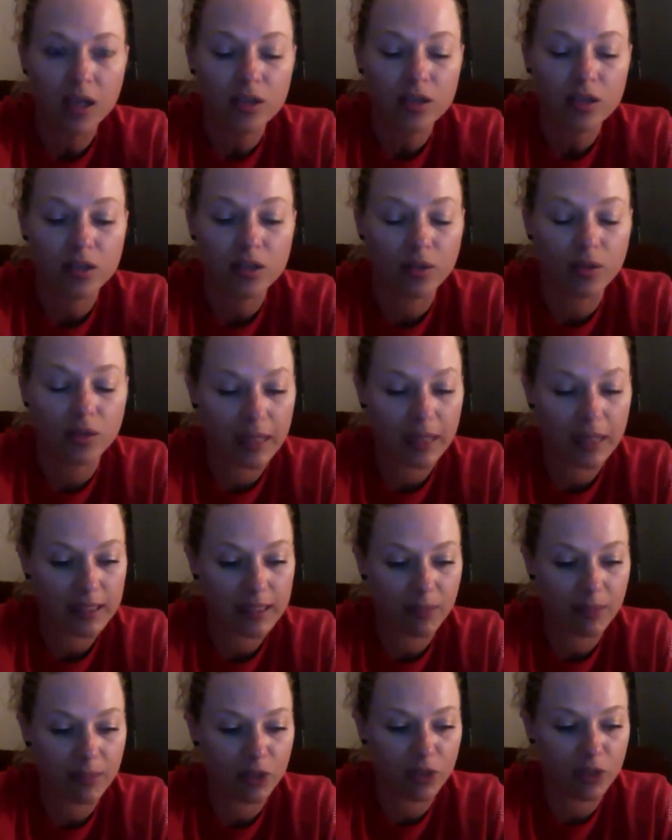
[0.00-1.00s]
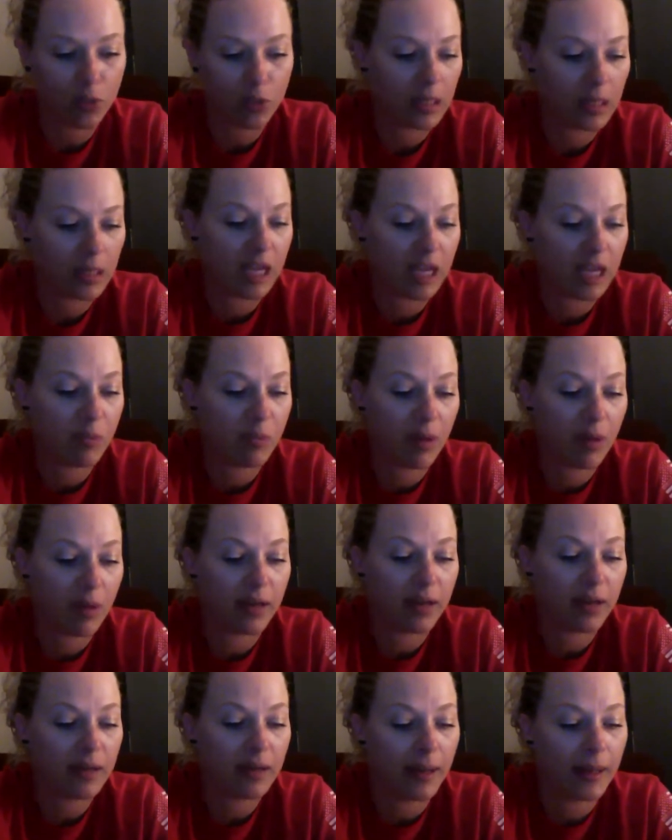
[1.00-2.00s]
So that's something you want to keep in
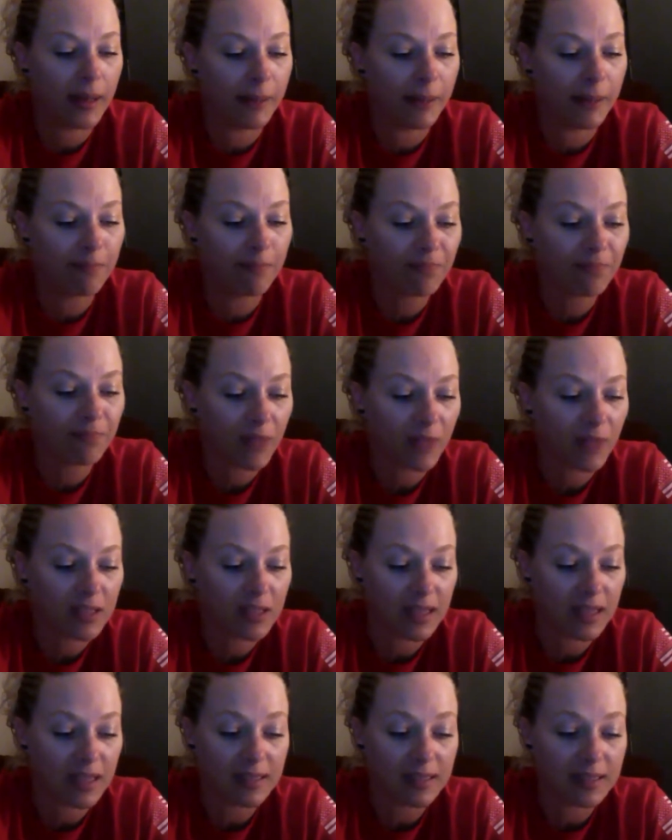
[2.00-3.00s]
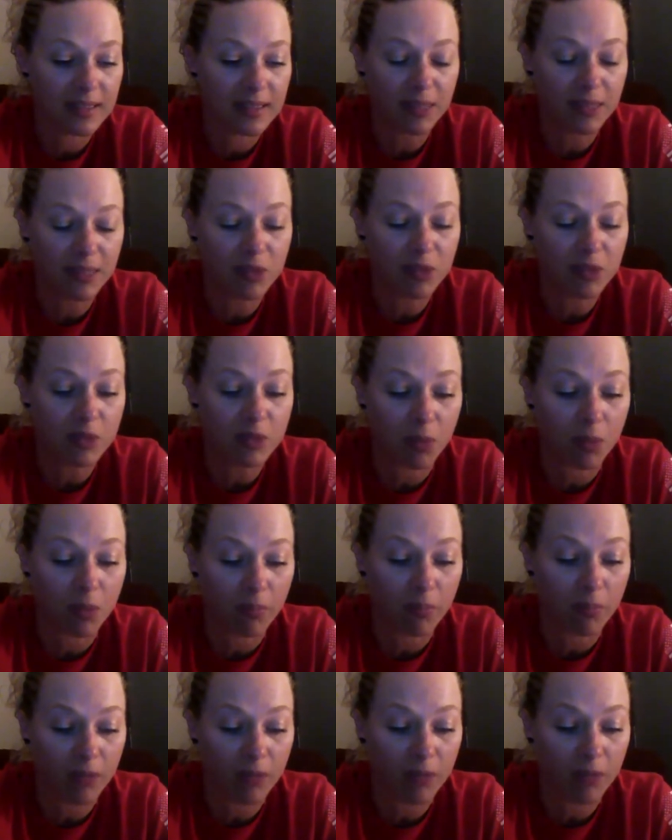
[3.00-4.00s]
mind. Signs and symptoms are
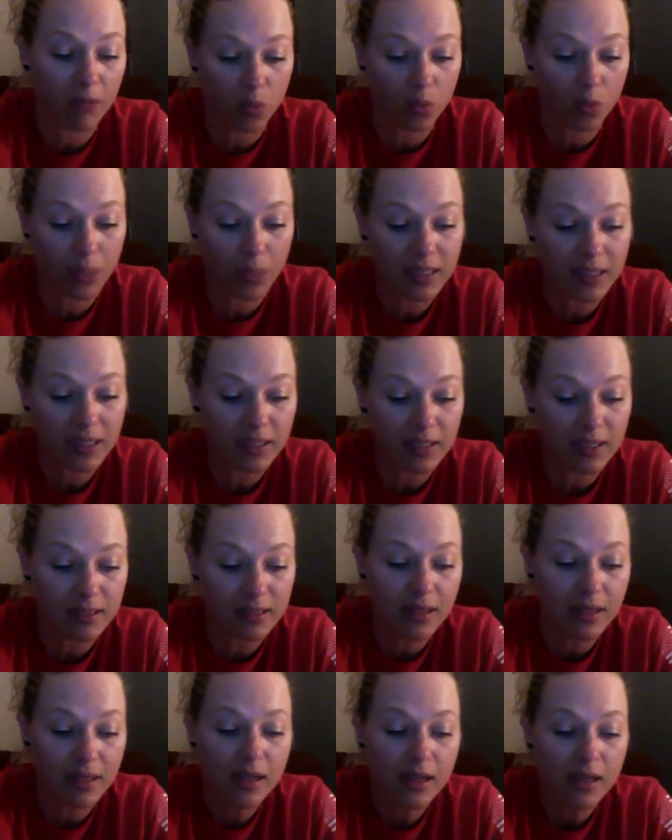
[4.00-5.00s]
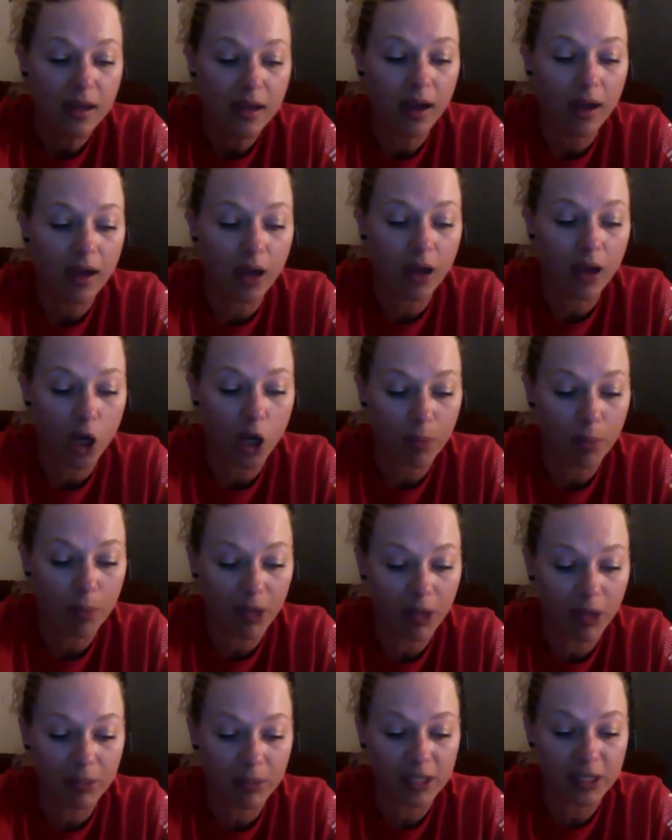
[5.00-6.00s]
muscle weakness, heart
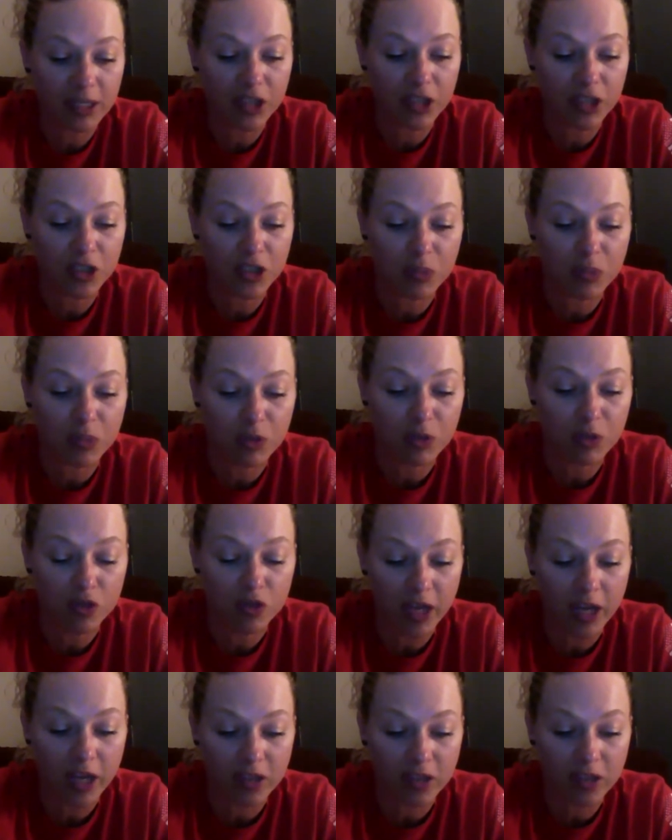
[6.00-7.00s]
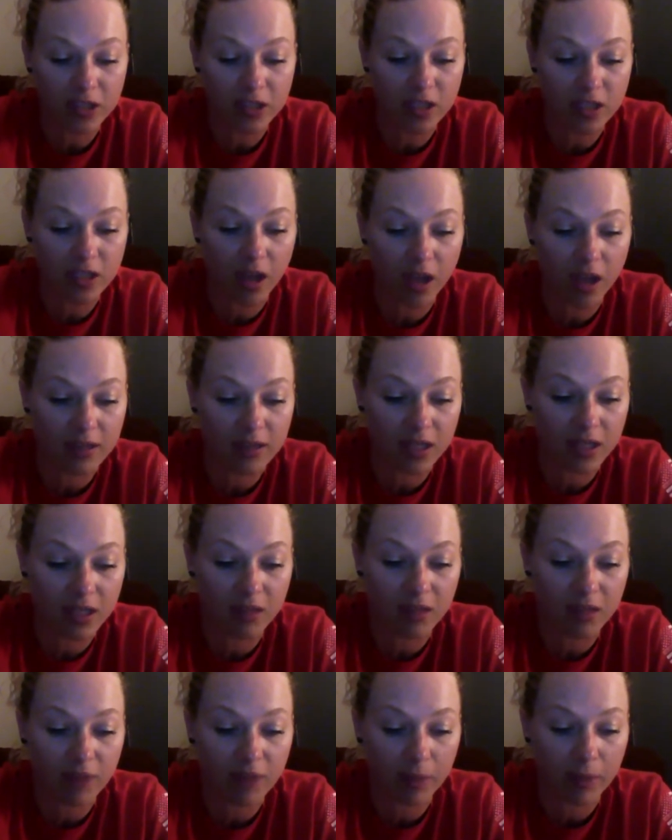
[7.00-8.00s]
palpitations, mood changes, and nausea
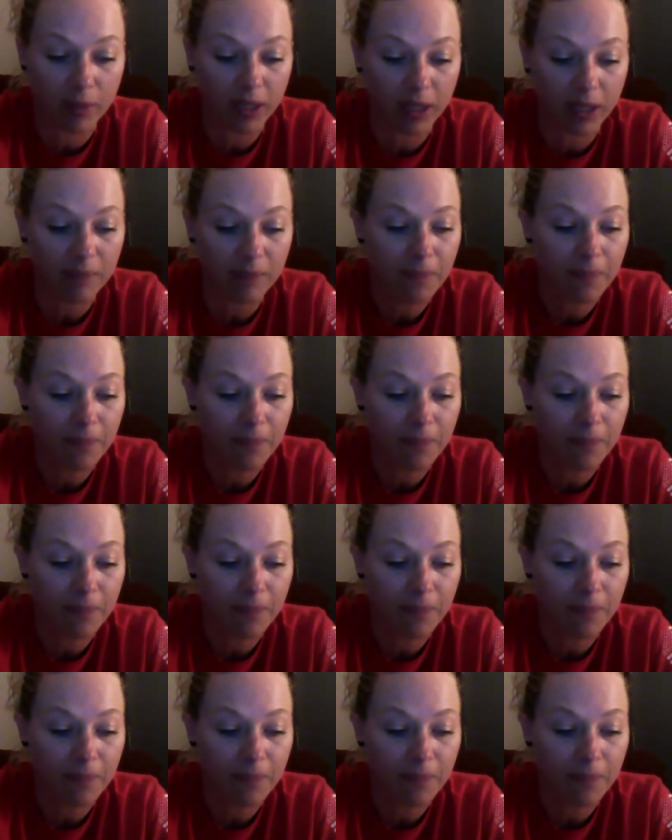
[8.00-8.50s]
and vomiting.